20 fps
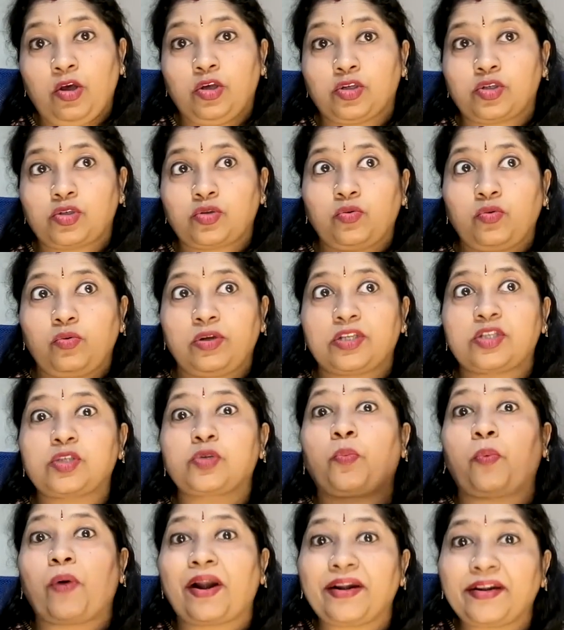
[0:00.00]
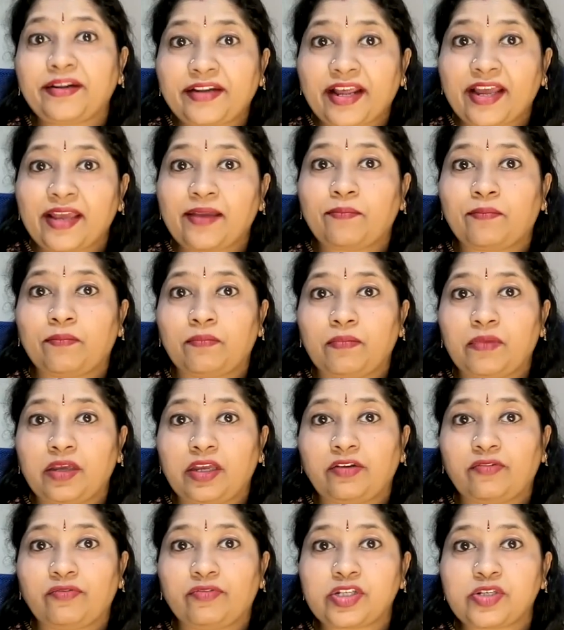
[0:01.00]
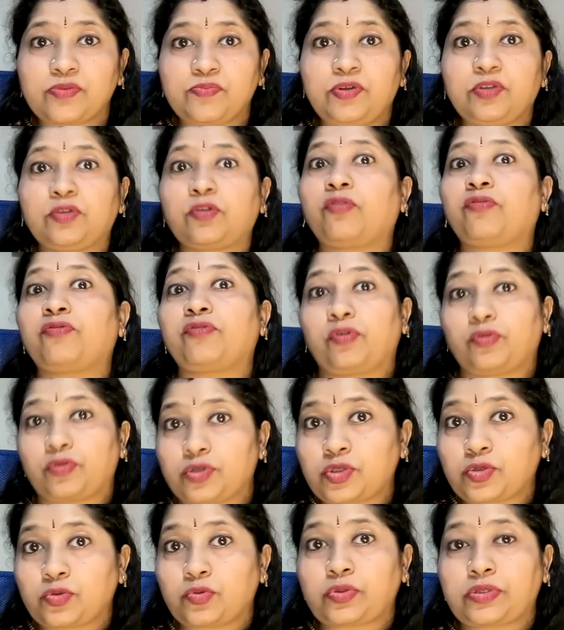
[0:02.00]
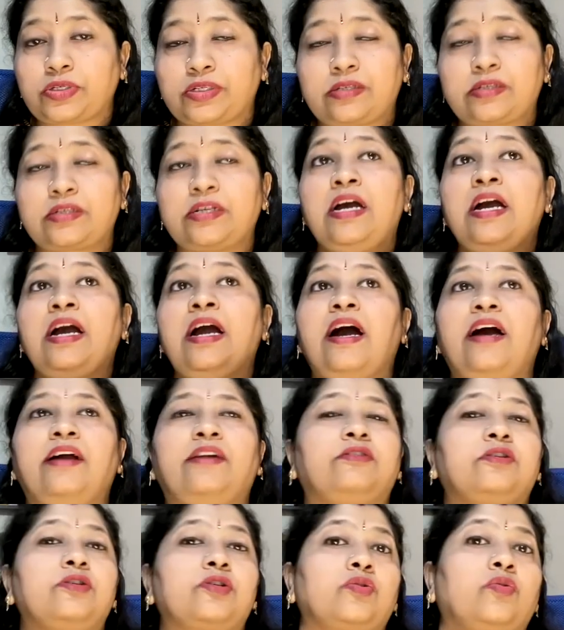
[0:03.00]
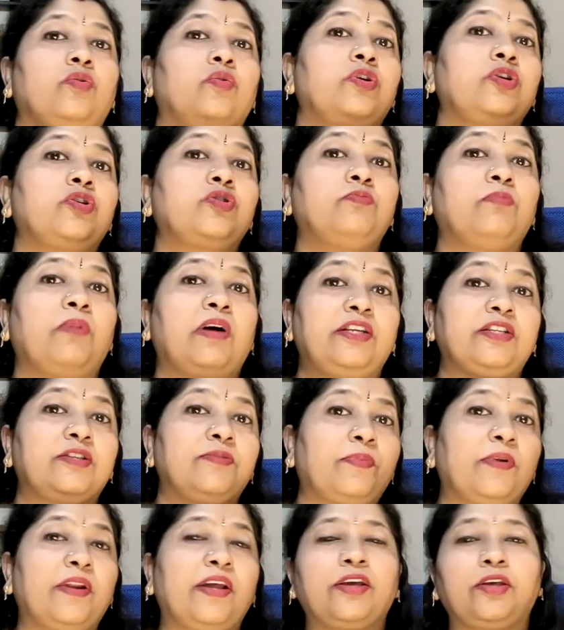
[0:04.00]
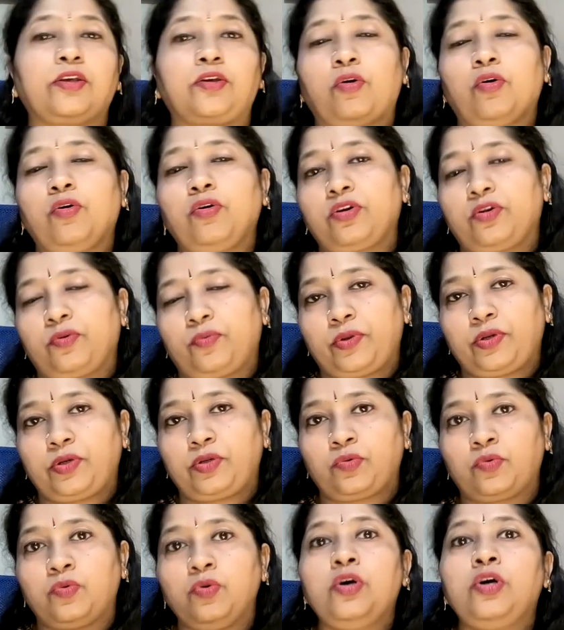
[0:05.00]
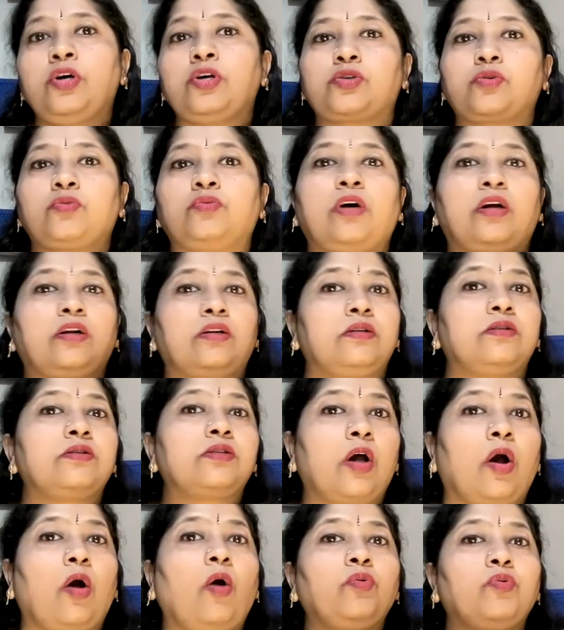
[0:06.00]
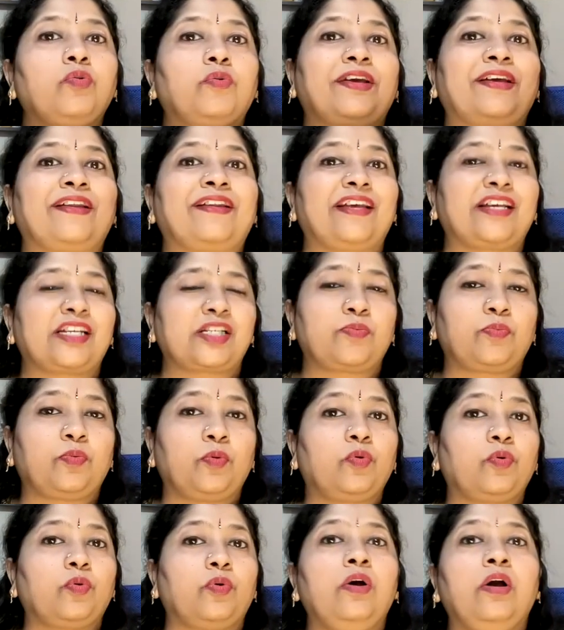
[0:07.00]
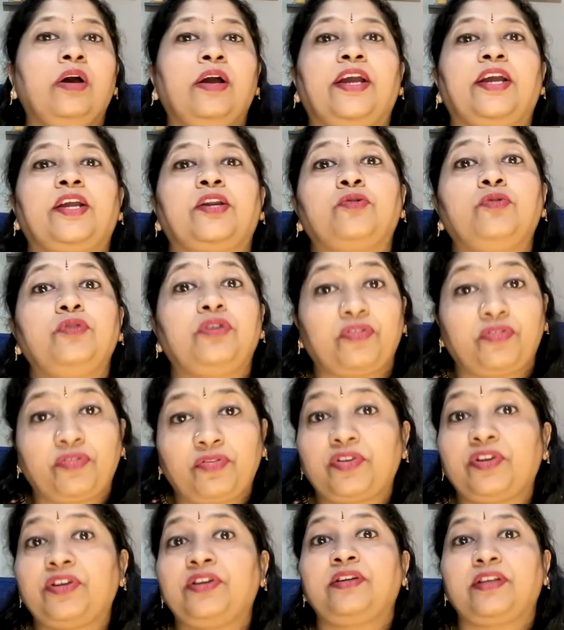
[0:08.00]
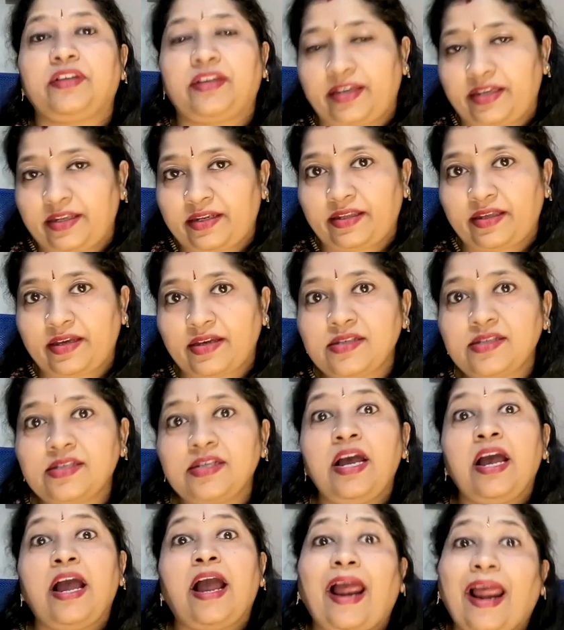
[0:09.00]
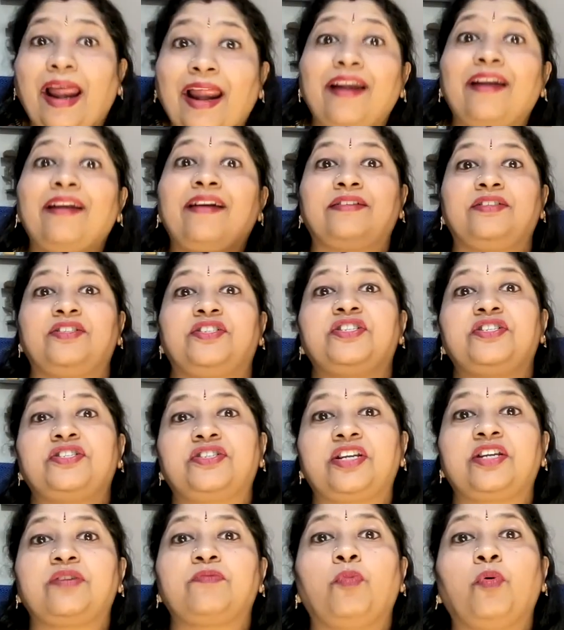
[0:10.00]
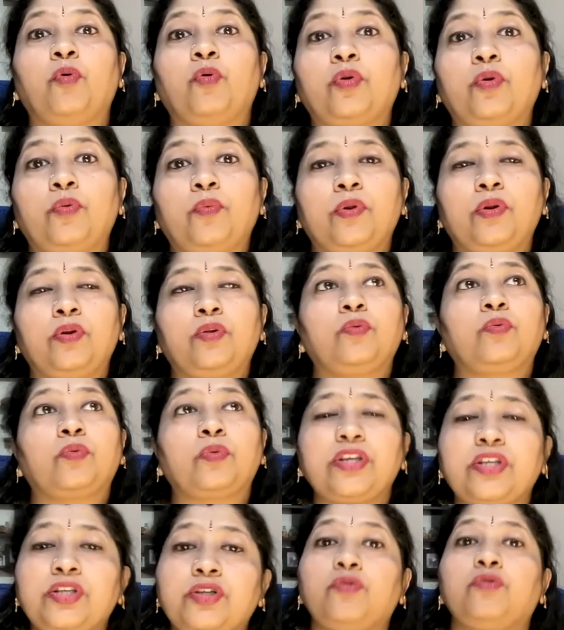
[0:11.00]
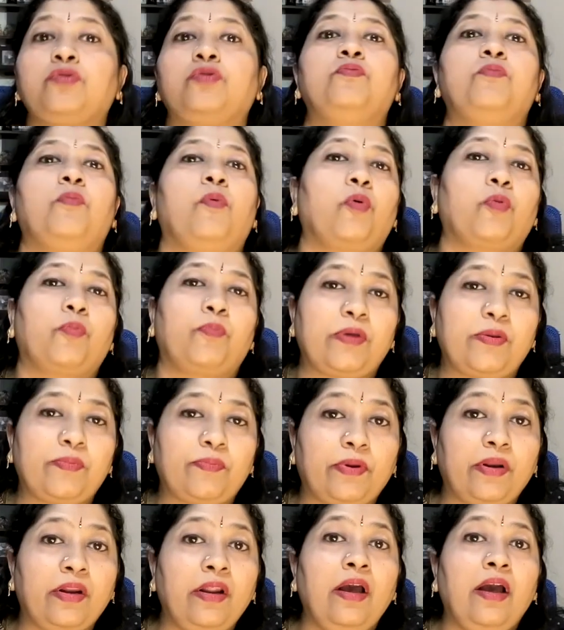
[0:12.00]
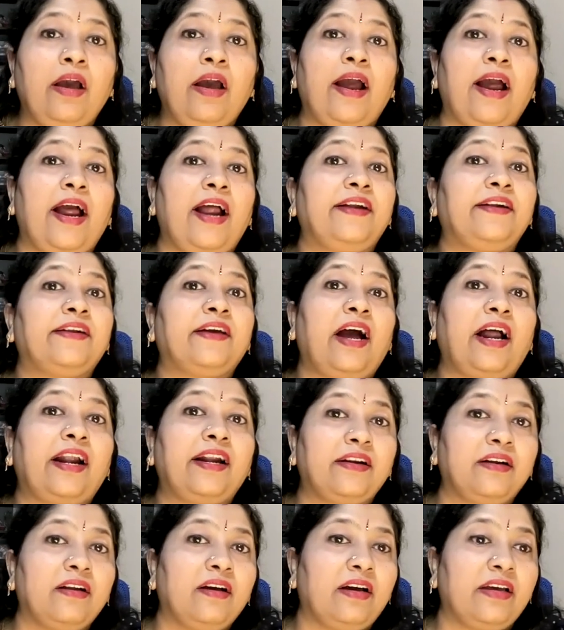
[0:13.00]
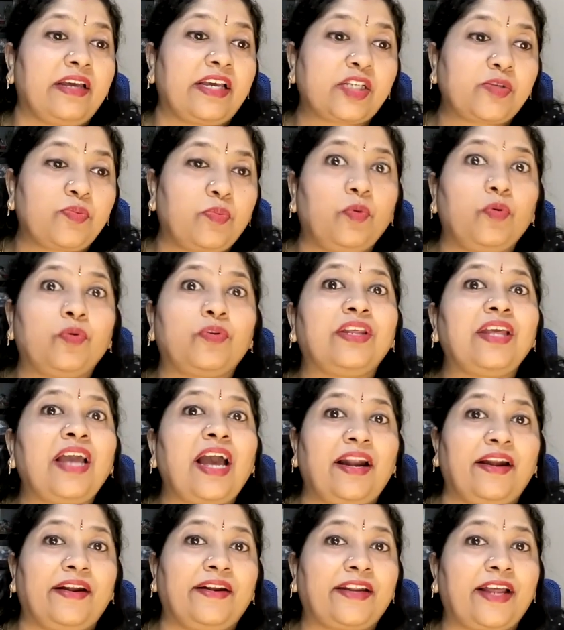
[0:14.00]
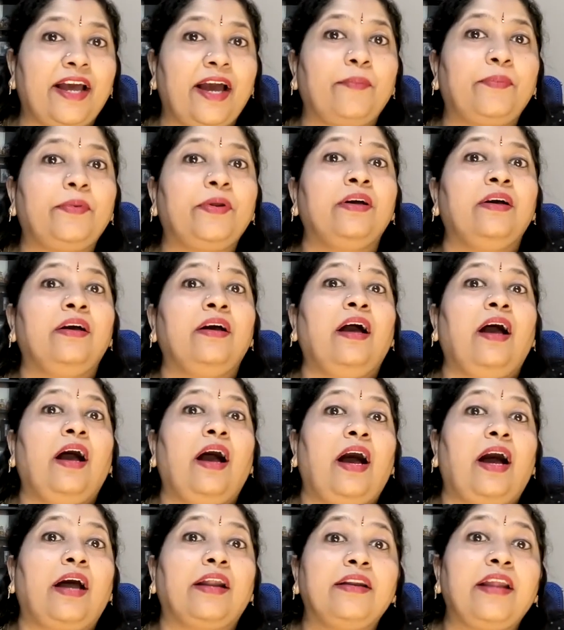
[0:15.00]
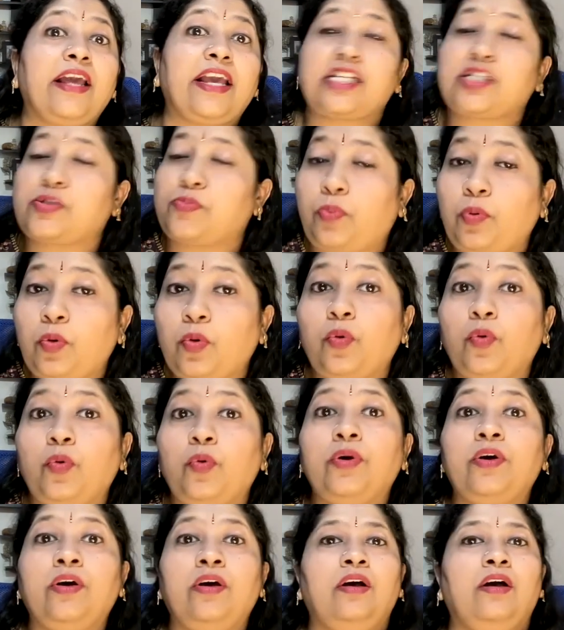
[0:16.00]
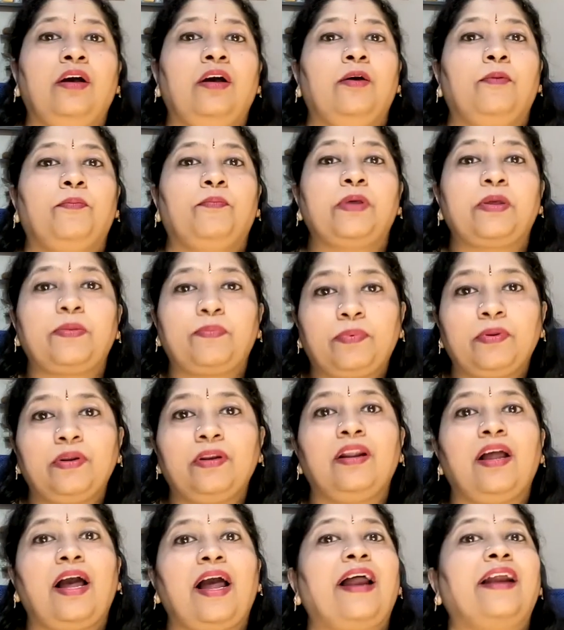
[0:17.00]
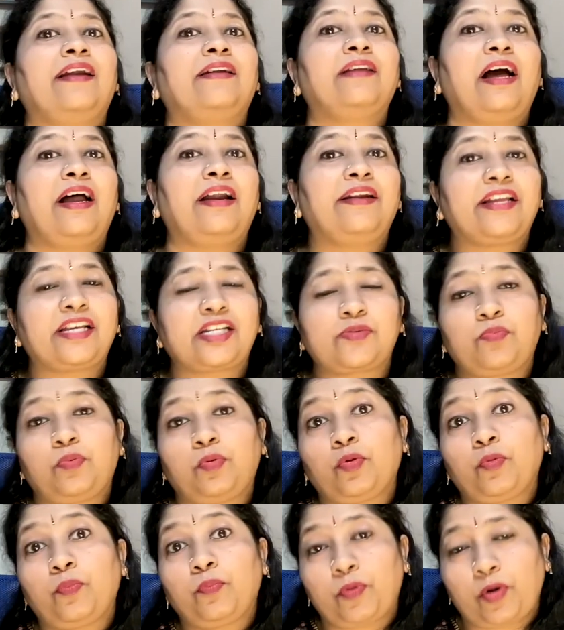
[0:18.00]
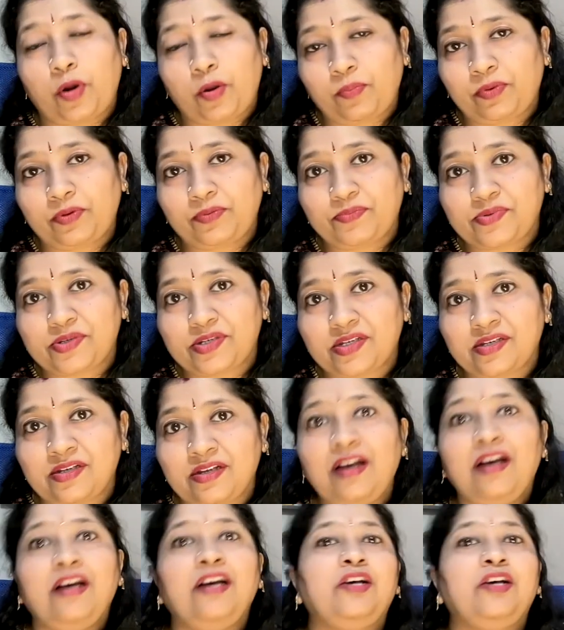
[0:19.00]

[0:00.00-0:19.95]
So it's a one-time investment of your resources, and it is going to multiply your revenue. So that is how you can explore into different areas and generate more revenue, reach out to more people, and explore the untapped, unexplored people and unexplored problems.